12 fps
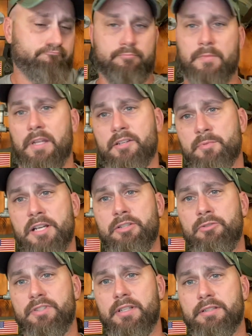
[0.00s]
there's my
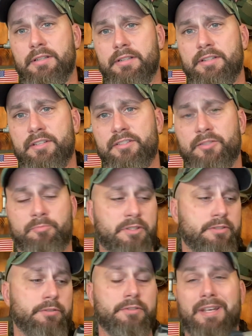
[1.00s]
2 cents on the Tisas
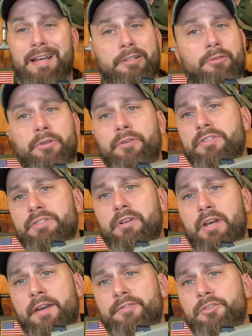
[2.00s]
pistols. I don't know if it's going
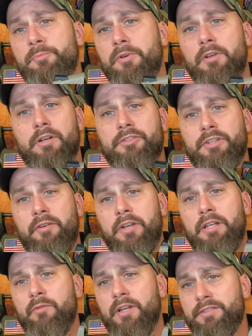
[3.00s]
to have super
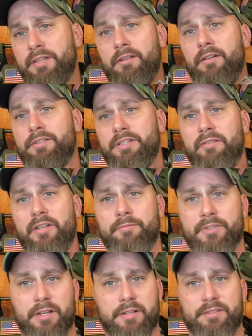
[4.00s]
longevity. When I say longevity, I'm
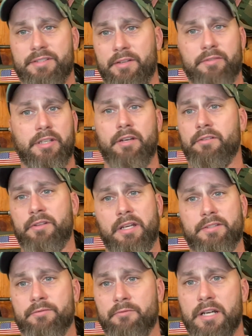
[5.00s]
talking 70,
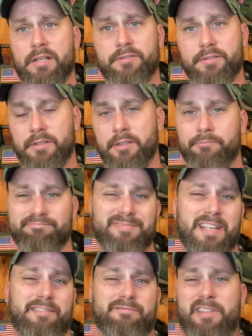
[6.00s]
100,000 rounds.
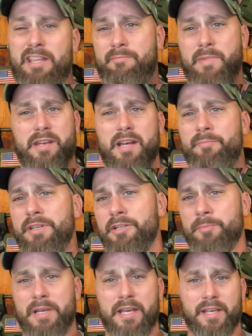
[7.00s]
That may not be your
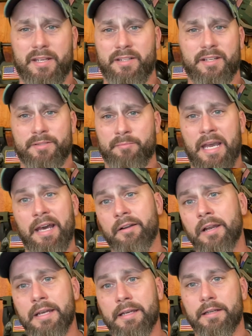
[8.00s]
bag, and it doesn't matter.
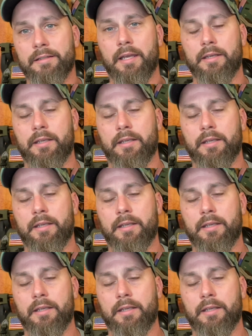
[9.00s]
In that